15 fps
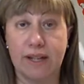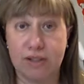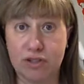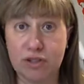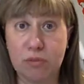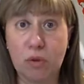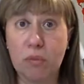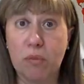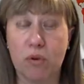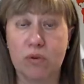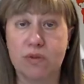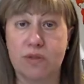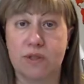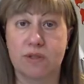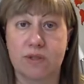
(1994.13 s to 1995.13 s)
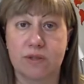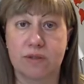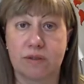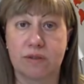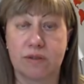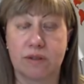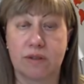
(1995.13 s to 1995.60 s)
And she
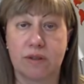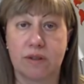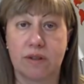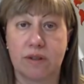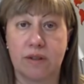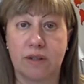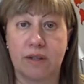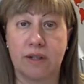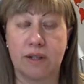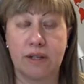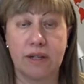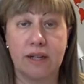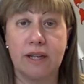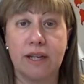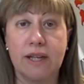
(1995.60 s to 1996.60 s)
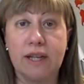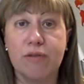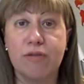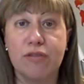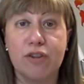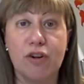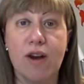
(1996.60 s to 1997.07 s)
proposes
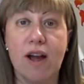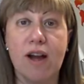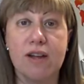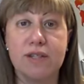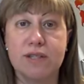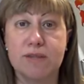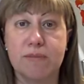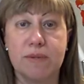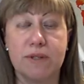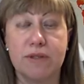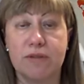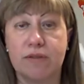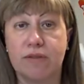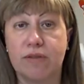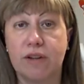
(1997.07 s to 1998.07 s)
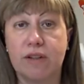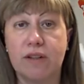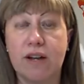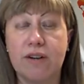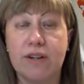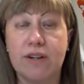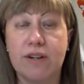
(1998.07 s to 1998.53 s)
If your husband
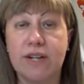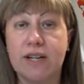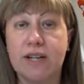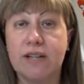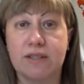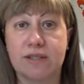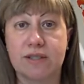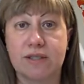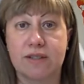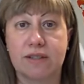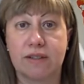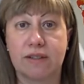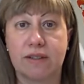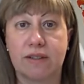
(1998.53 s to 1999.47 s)
Valerianus